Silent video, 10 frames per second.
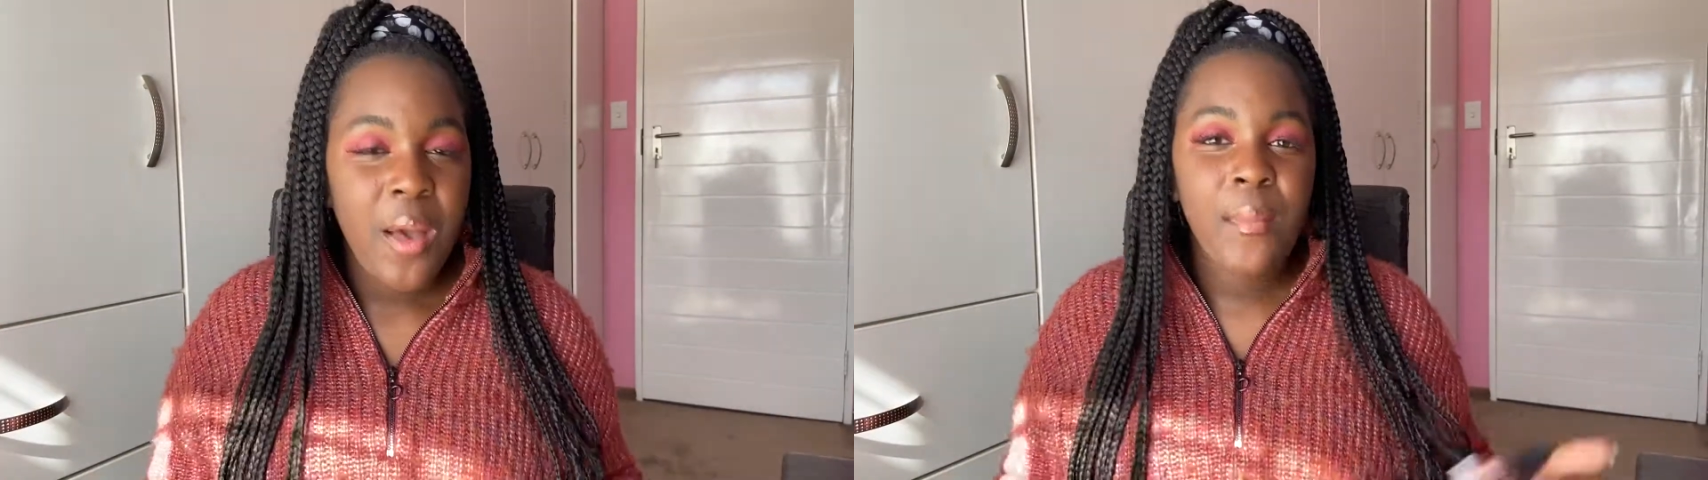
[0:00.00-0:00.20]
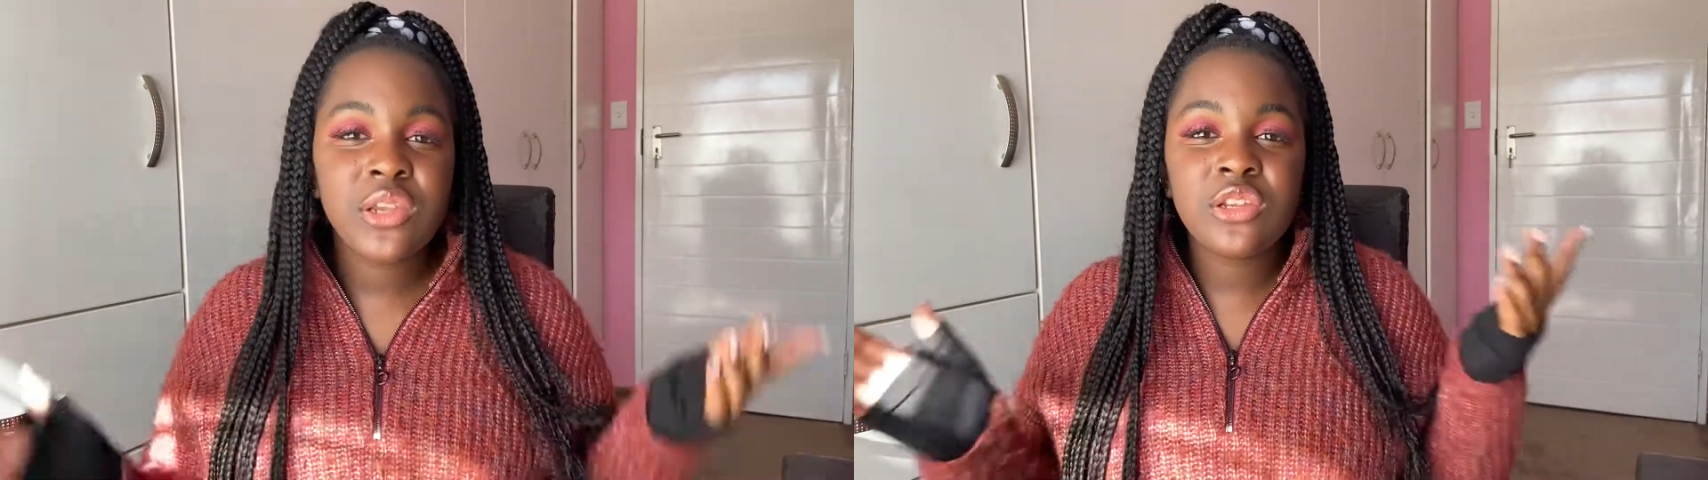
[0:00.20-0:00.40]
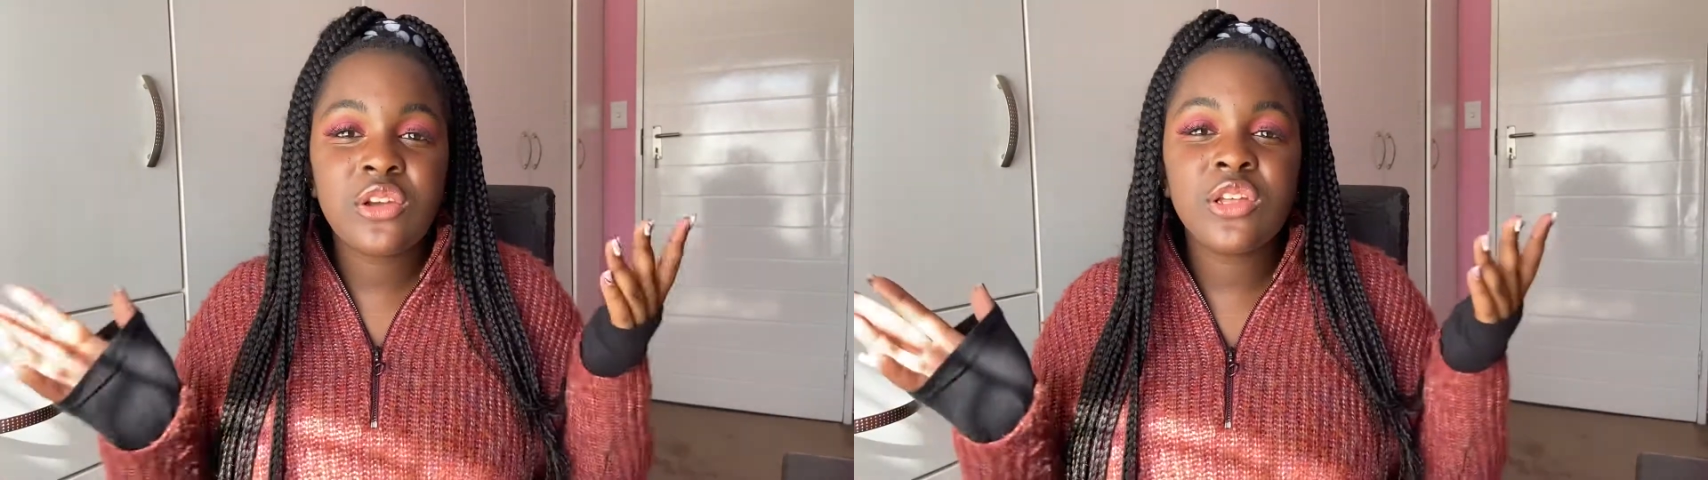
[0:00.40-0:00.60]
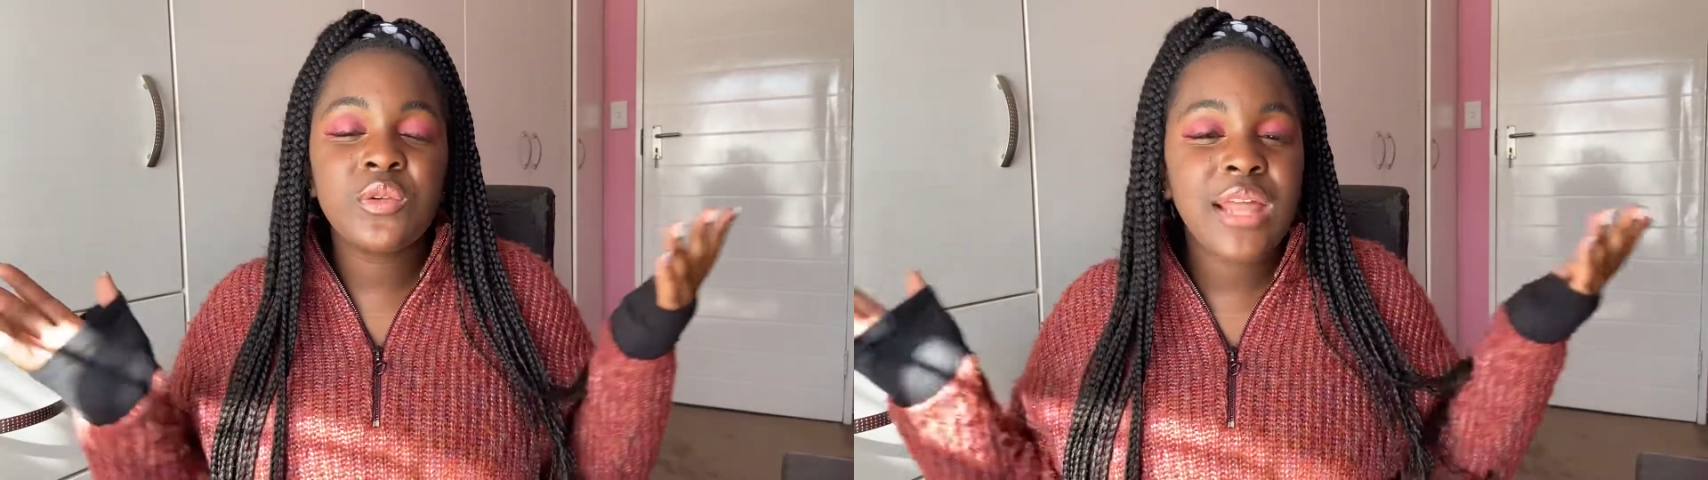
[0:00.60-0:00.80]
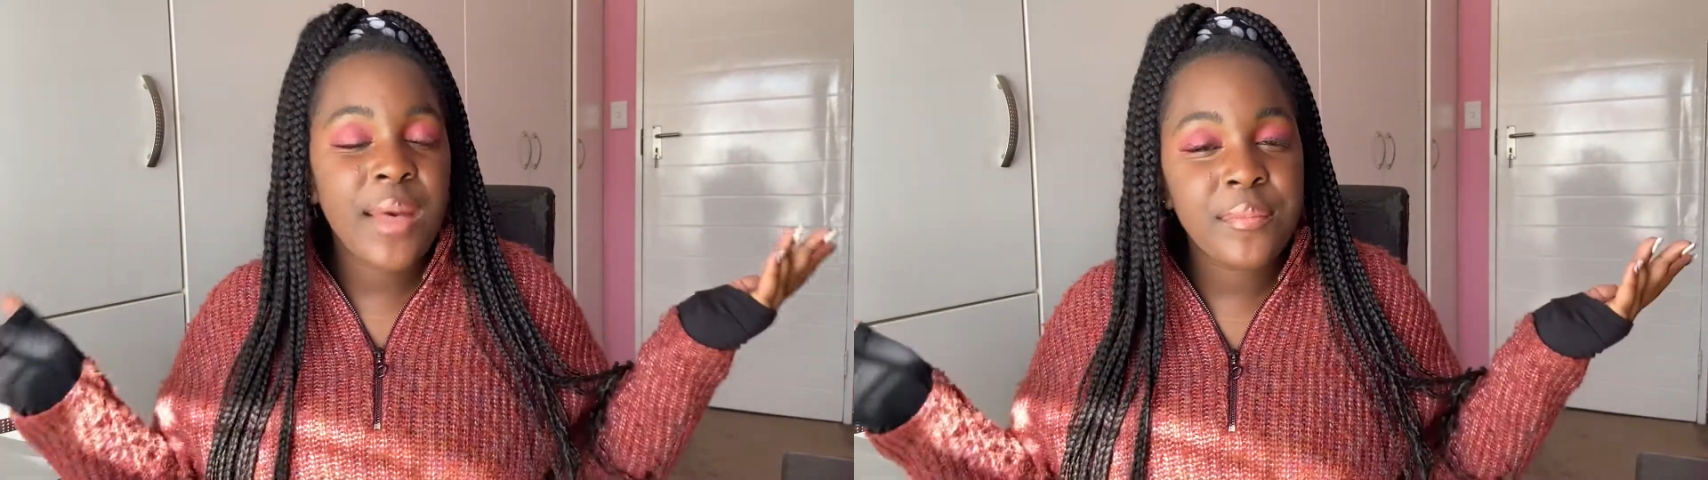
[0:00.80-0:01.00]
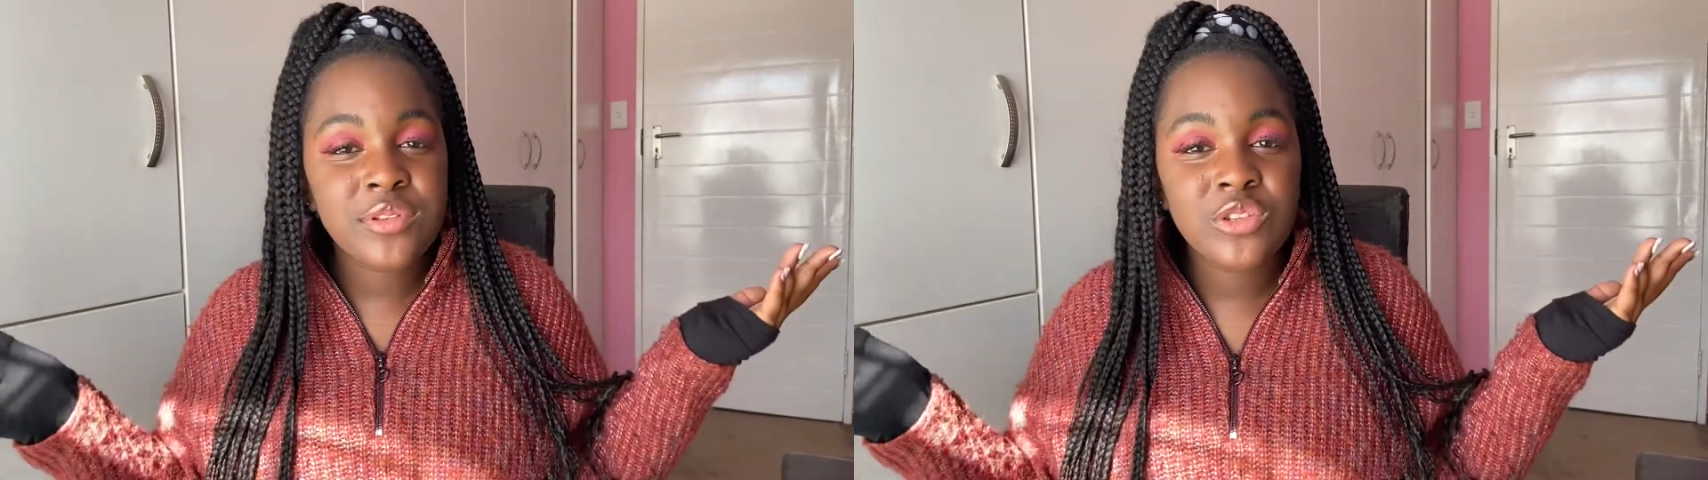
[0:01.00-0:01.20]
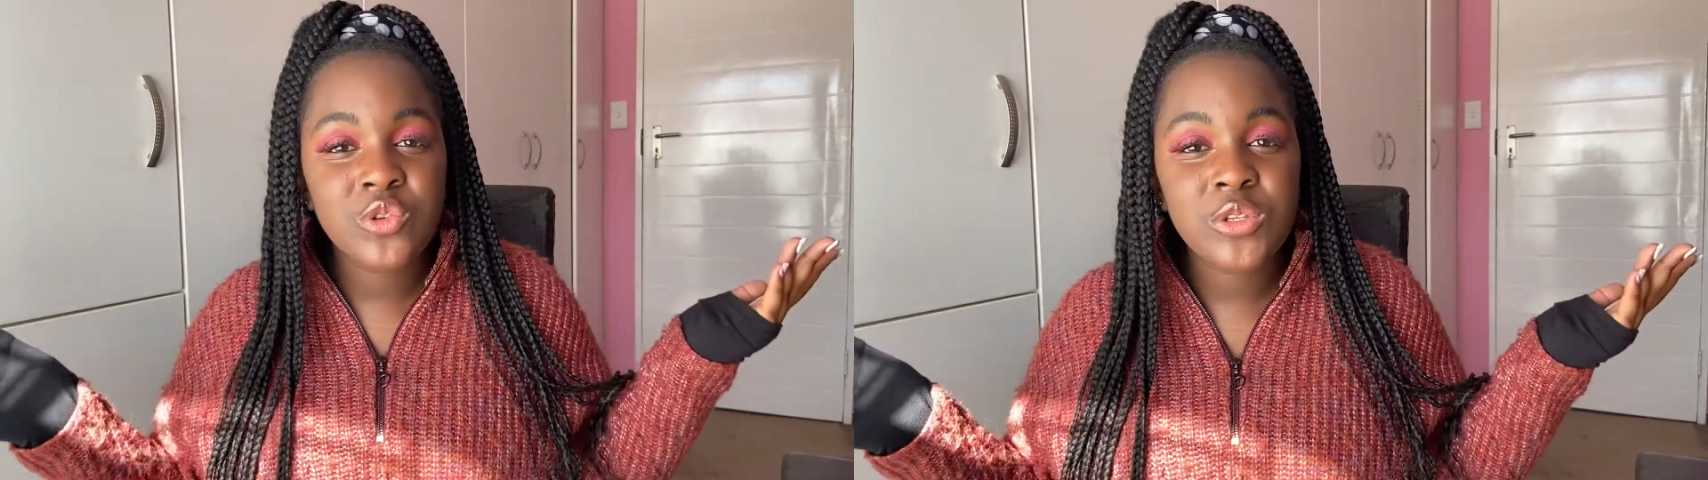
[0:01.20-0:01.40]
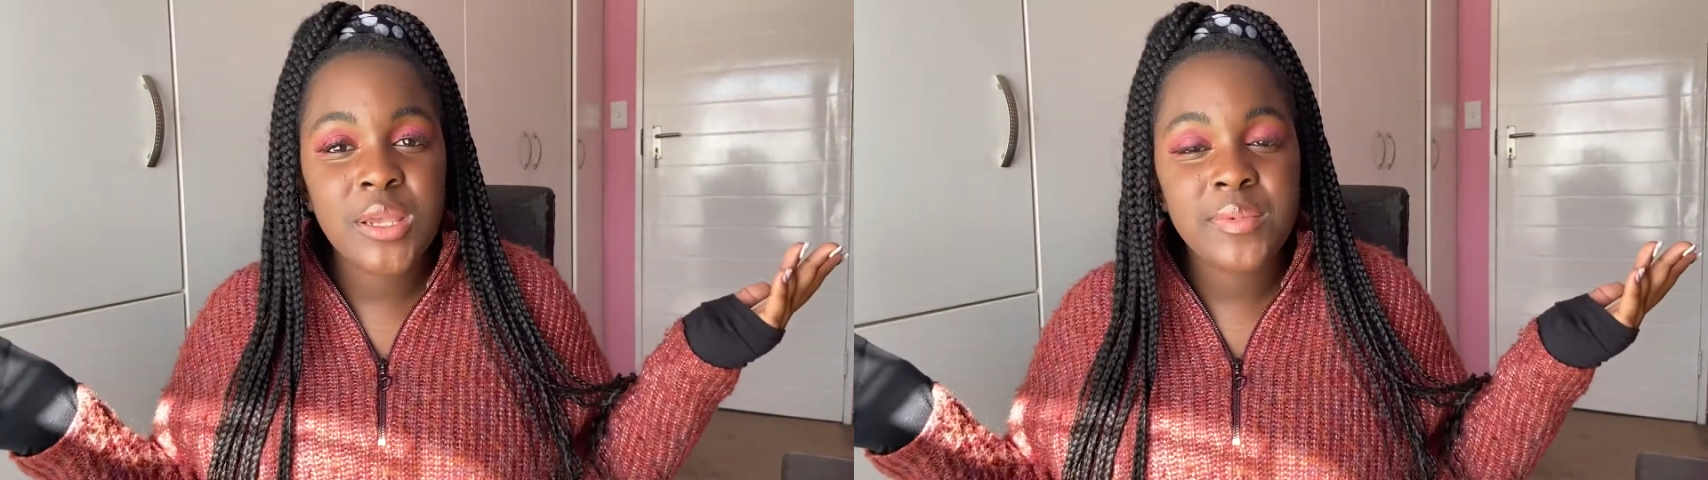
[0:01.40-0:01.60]
But that's what happens in
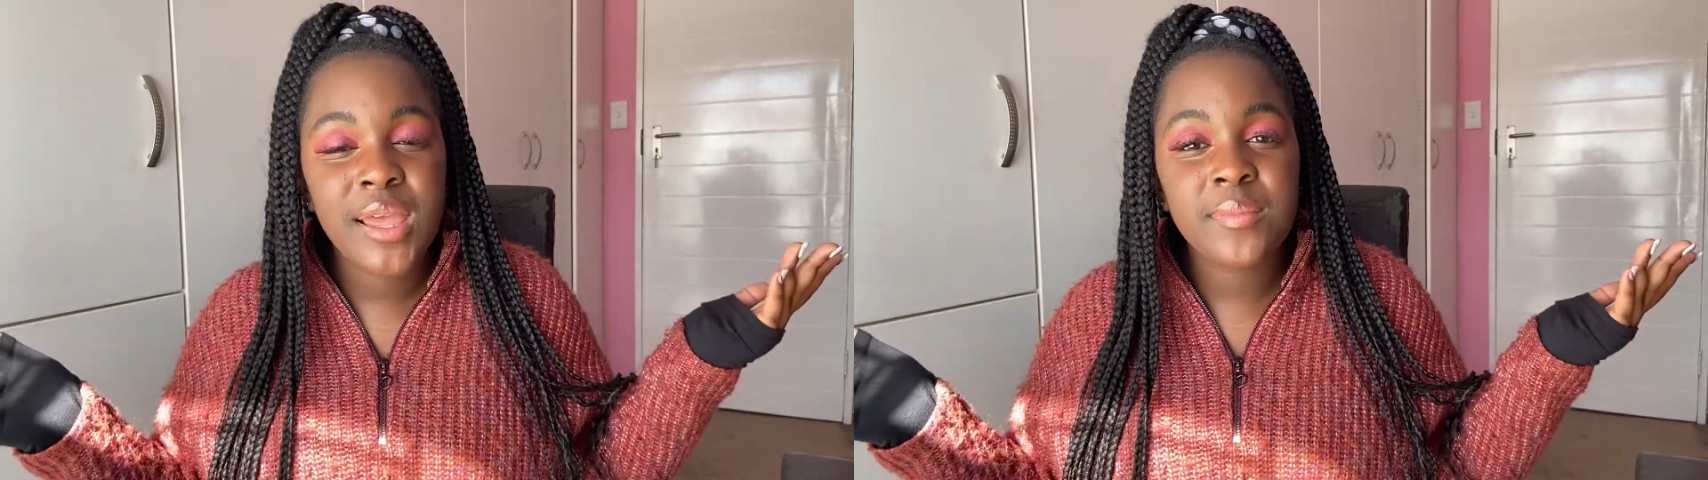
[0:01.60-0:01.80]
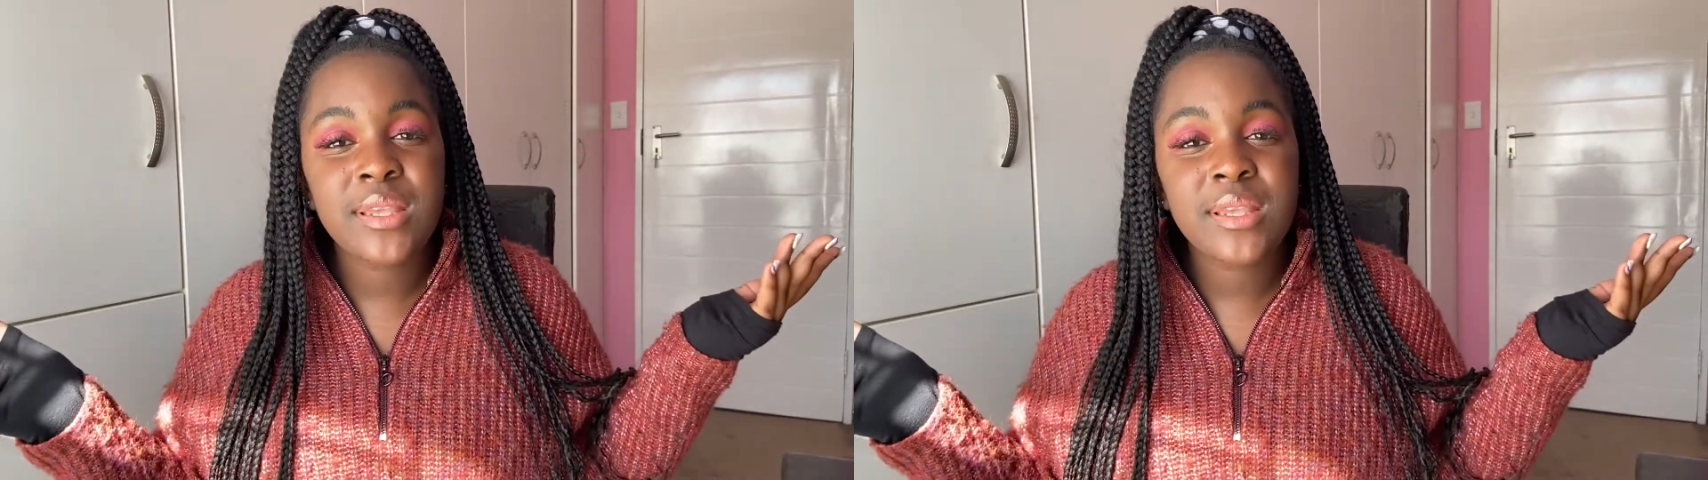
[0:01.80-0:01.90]
school sometimes.